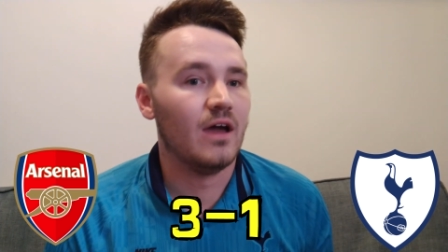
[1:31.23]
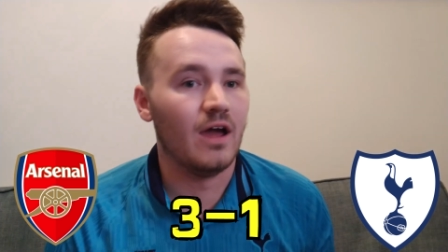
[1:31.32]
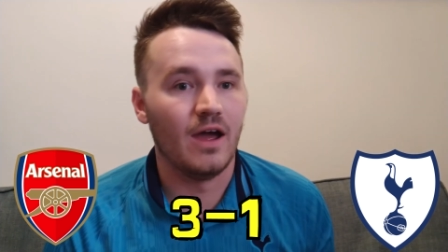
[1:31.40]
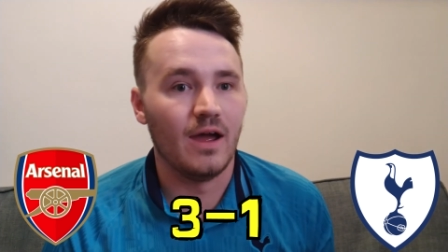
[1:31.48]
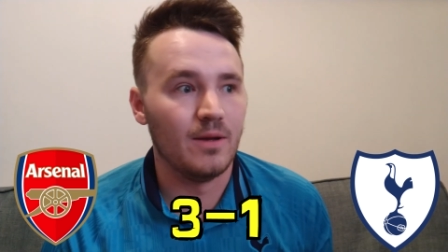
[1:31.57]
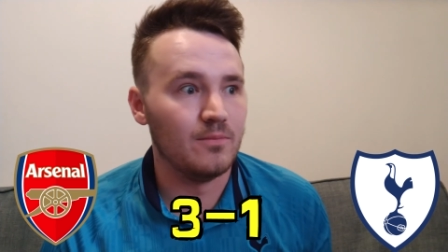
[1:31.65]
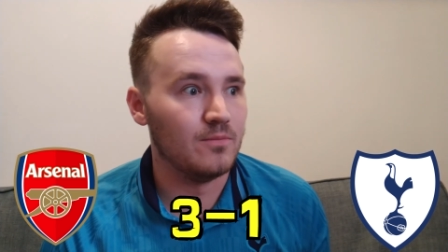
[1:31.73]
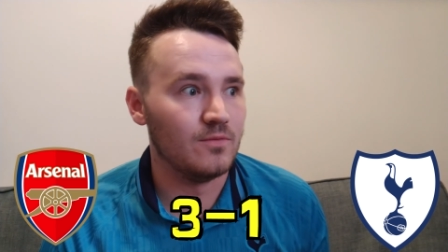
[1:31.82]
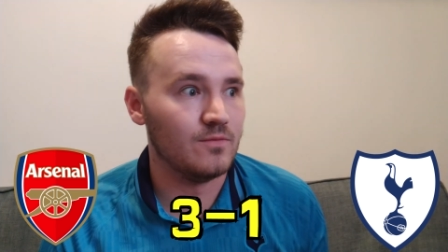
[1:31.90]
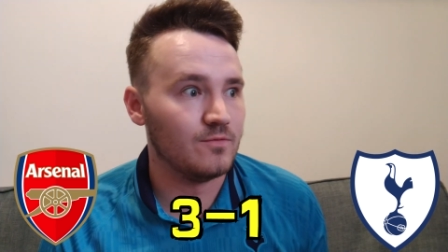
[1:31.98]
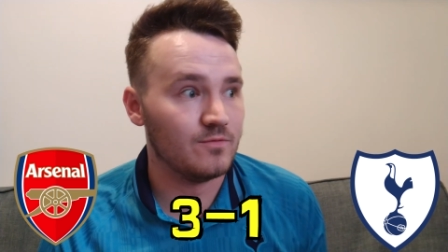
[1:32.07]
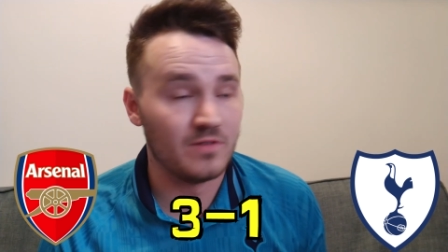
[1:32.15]

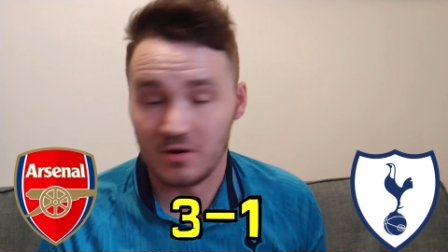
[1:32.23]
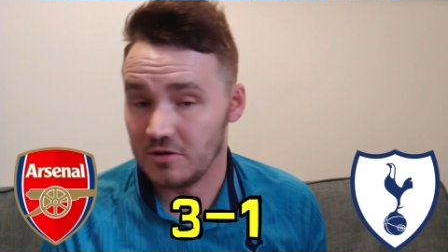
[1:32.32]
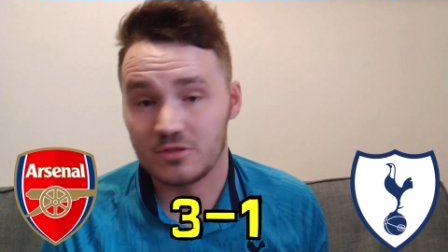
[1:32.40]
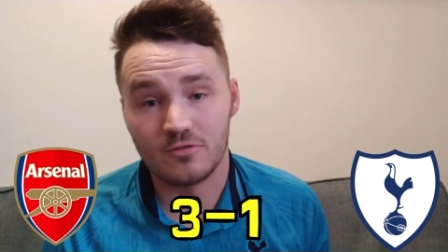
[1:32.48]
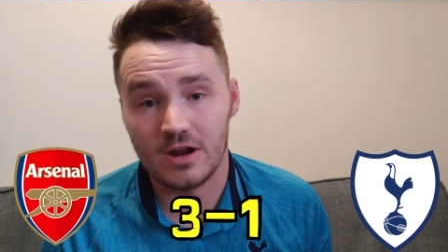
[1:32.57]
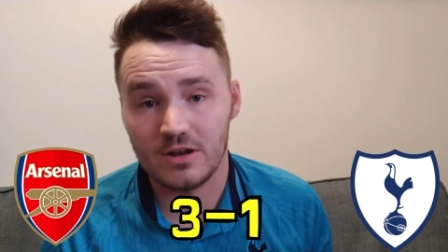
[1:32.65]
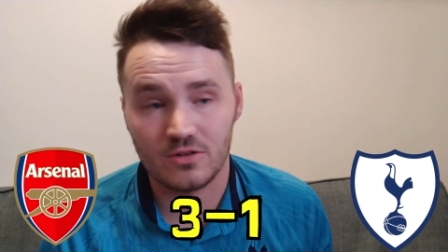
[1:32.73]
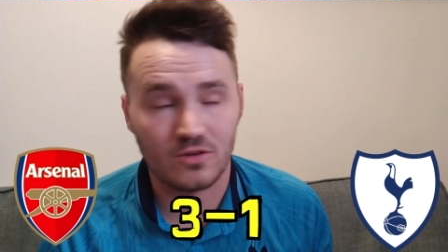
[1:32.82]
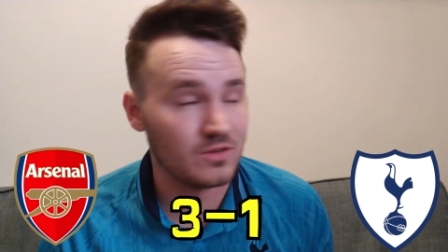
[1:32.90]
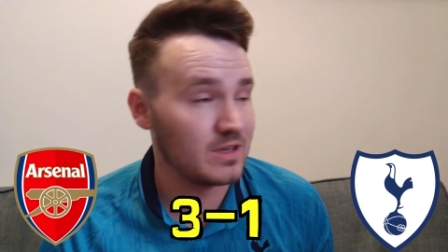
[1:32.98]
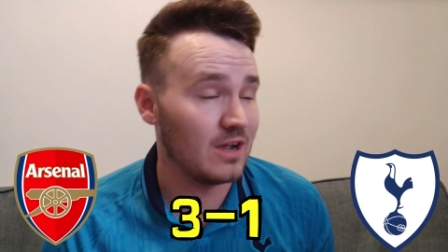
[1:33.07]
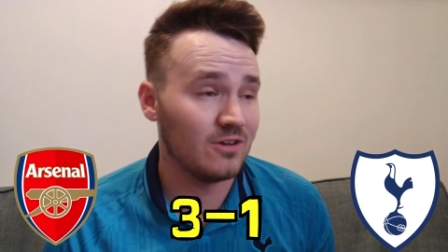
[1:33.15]
Um, very threatening
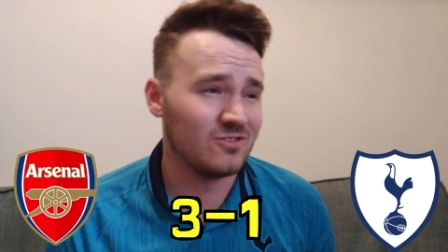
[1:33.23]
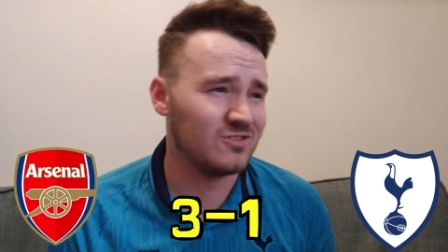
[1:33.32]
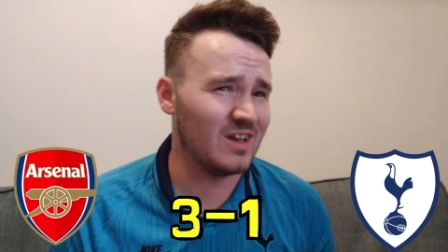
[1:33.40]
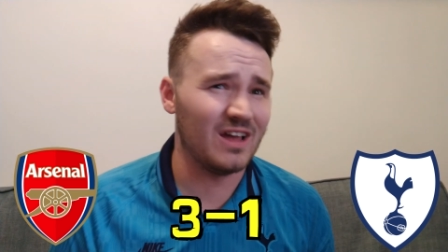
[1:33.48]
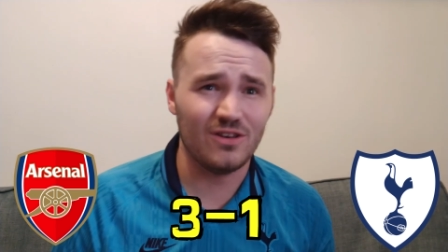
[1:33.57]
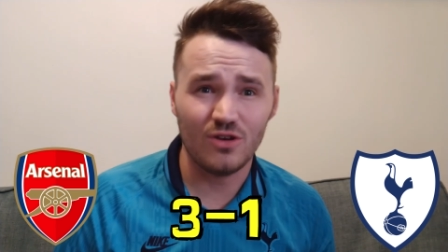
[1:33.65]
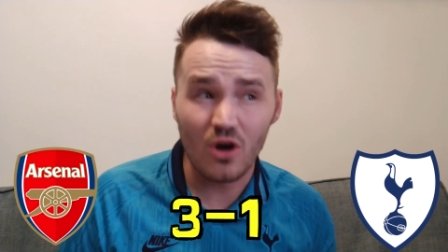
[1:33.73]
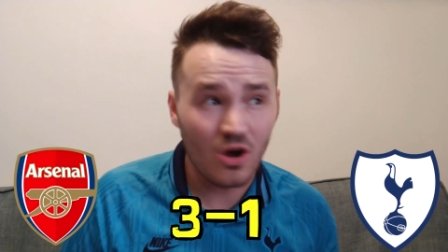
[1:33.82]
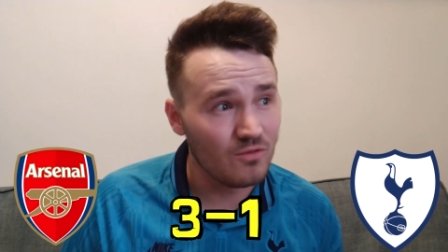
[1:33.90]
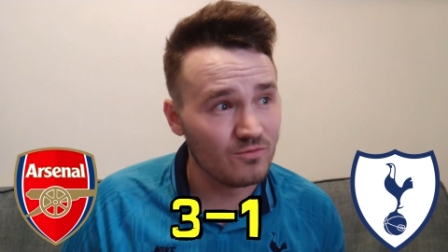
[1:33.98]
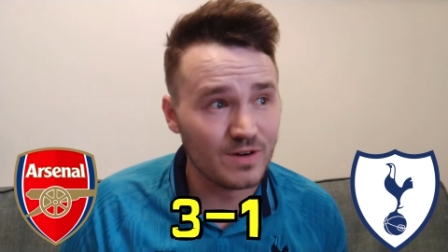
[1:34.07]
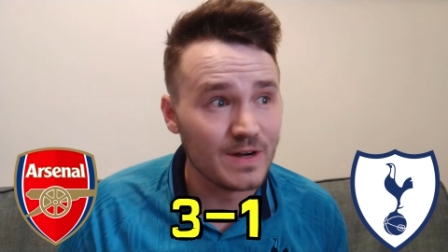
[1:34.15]
on the counter attack.
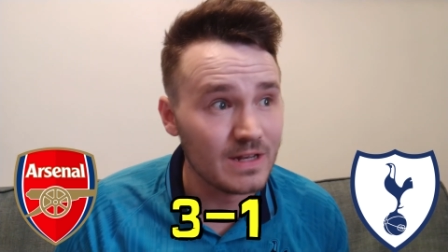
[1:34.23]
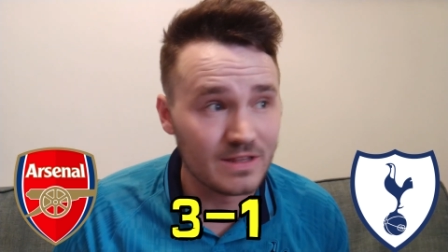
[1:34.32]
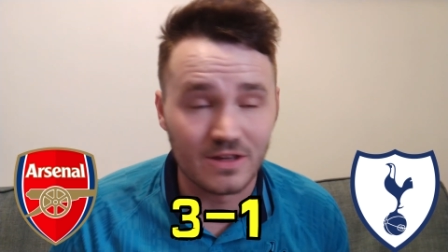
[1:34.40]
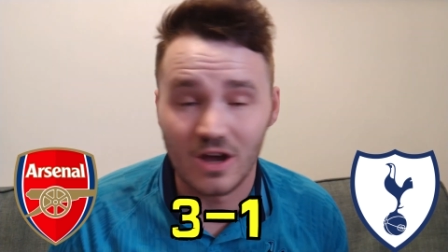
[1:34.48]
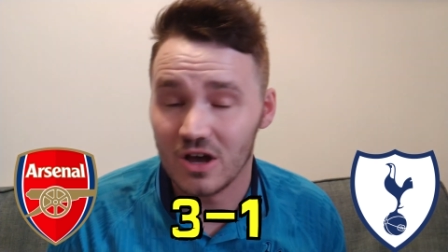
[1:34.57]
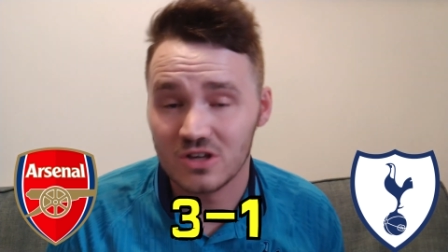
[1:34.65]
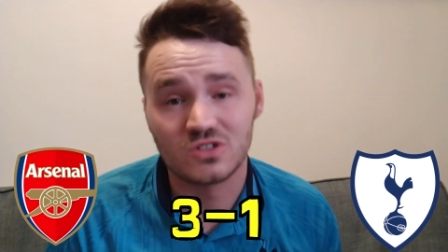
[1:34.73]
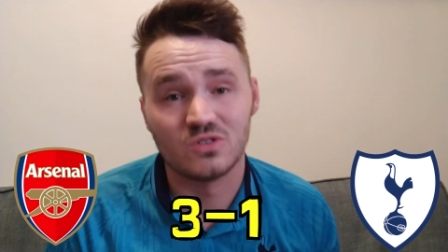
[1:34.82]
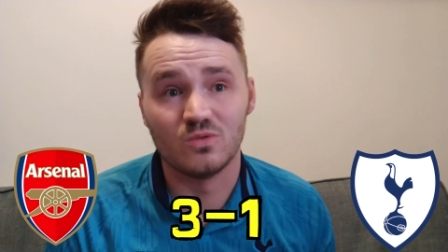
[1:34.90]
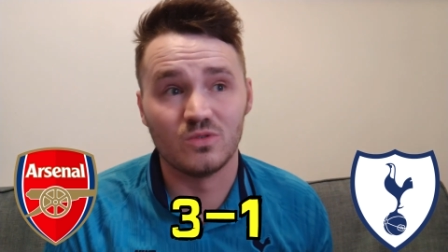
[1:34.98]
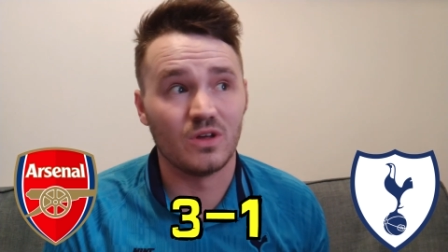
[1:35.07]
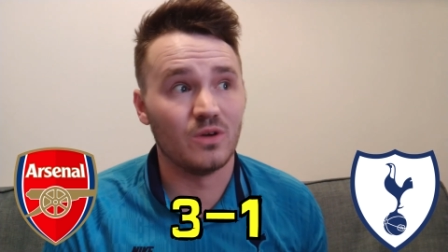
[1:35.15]
Not really the
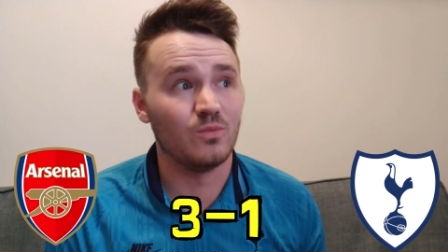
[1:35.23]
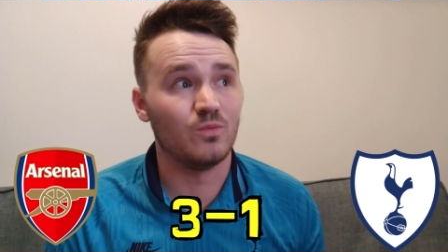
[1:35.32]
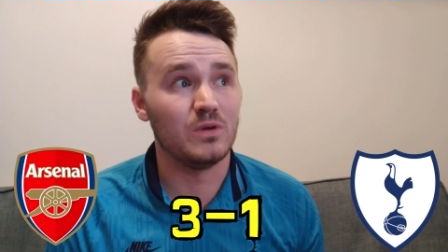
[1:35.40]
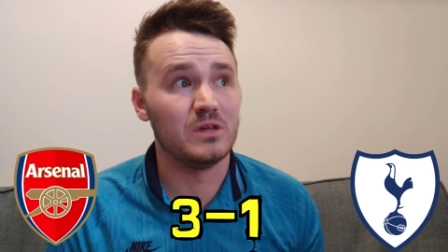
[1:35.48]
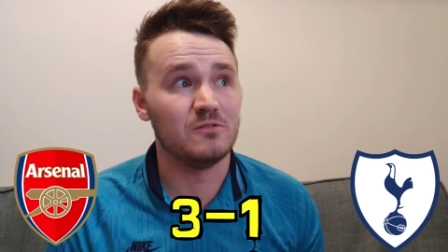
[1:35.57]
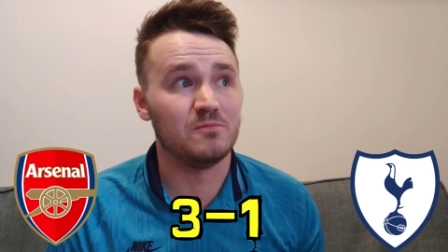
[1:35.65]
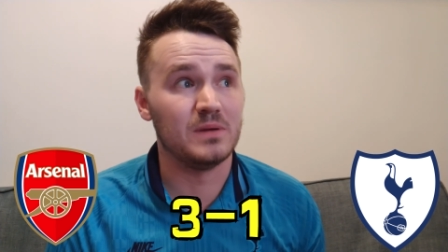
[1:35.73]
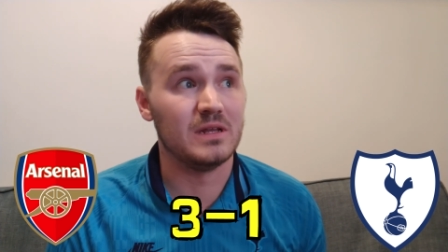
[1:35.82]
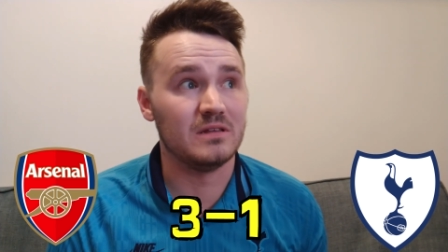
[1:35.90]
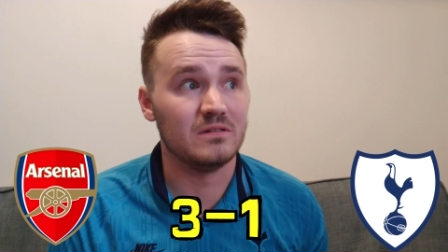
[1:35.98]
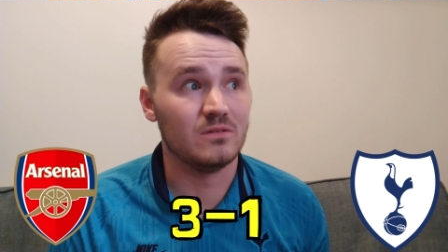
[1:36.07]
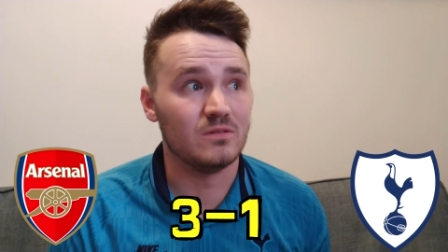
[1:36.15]
Arsenal that we've
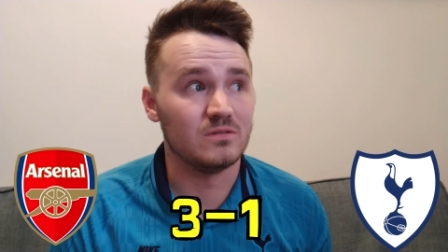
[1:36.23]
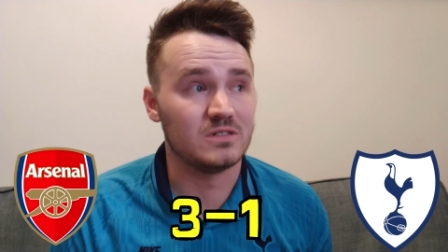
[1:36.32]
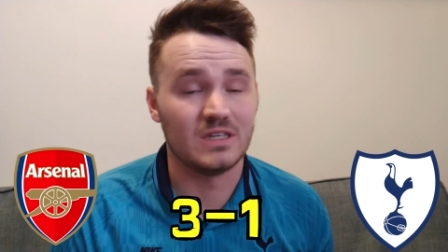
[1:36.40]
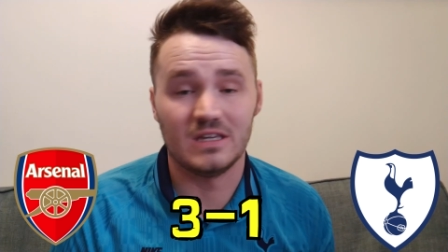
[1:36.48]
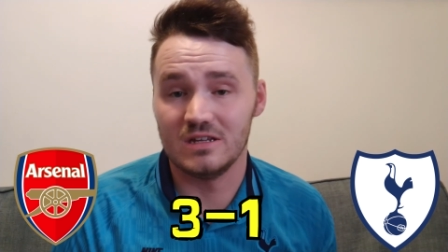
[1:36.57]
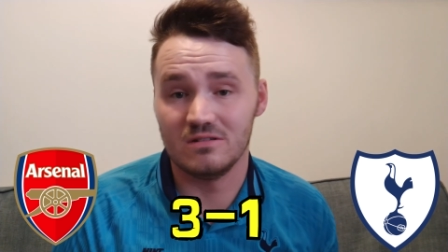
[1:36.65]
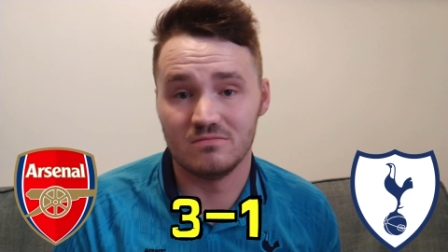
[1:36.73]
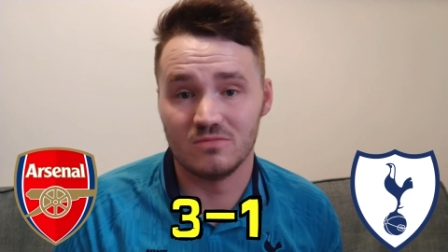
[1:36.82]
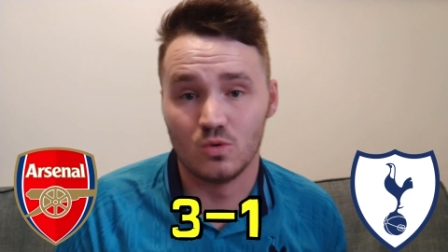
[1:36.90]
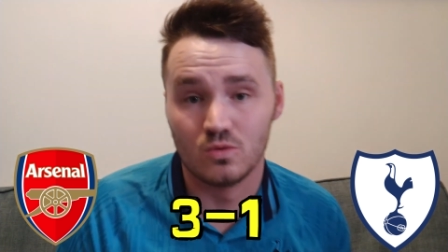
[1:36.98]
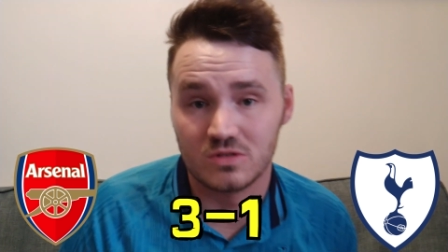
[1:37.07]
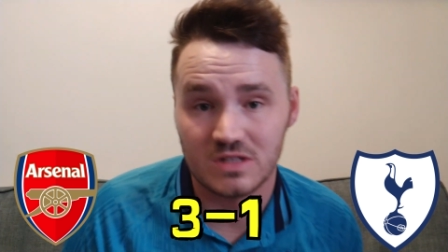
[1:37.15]
been seeing
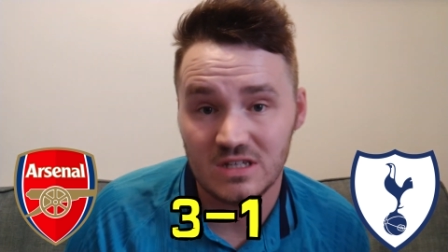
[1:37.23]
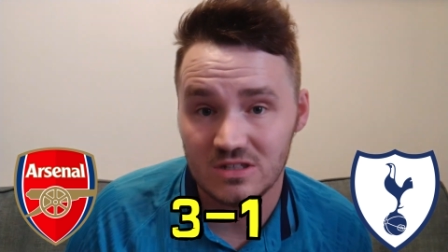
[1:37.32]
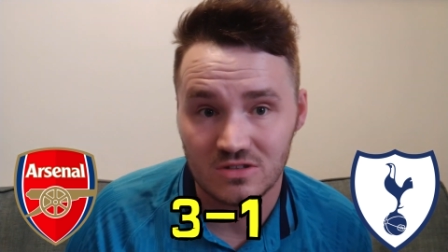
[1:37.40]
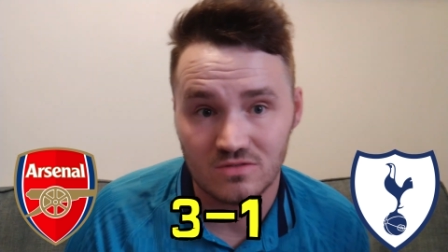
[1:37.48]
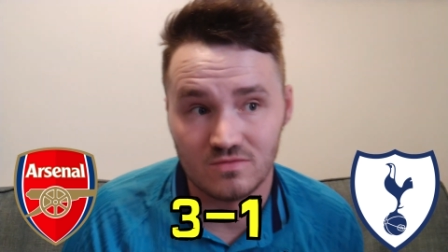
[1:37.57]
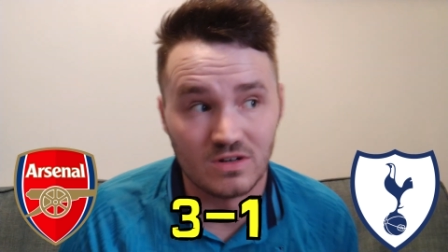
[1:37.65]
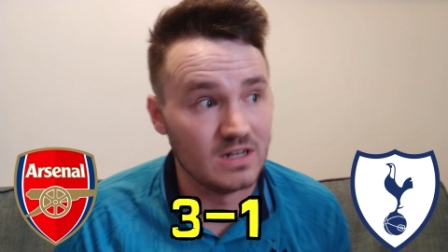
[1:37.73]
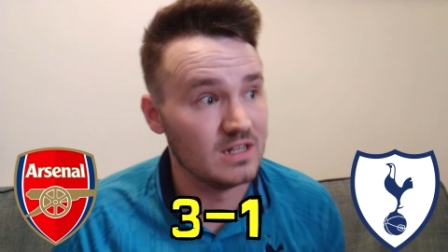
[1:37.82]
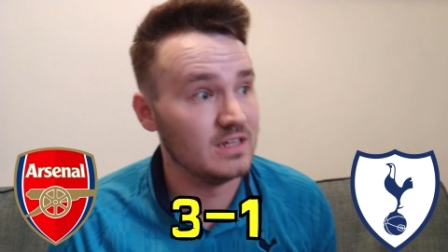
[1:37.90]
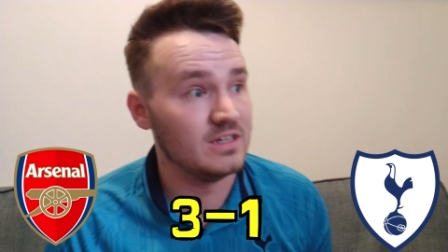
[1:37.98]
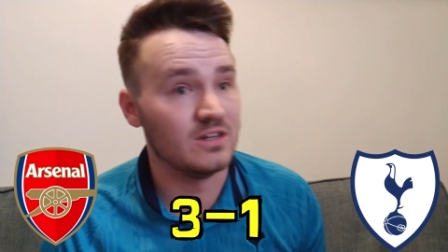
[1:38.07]
all season, really.